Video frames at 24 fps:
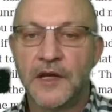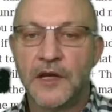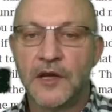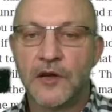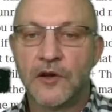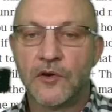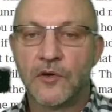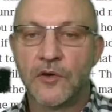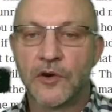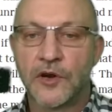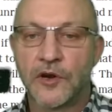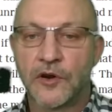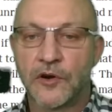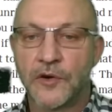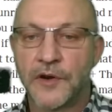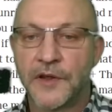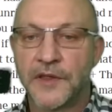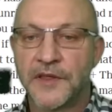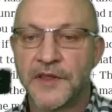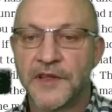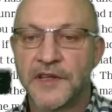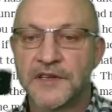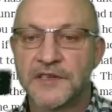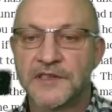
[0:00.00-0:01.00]
go to
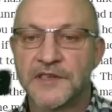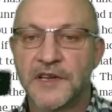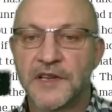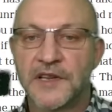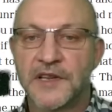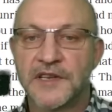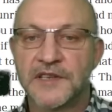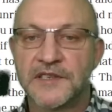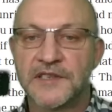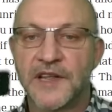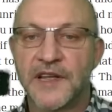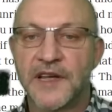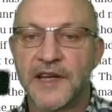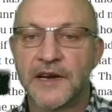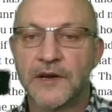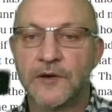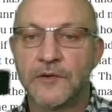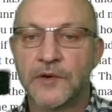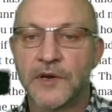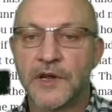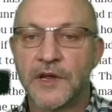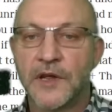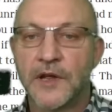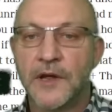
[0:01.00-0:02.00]
Corinthians to list that
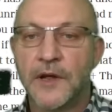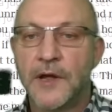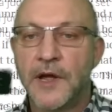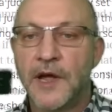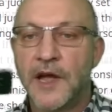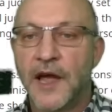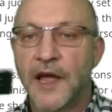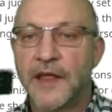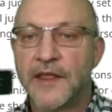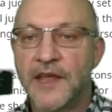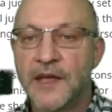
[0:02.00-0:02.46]
out. And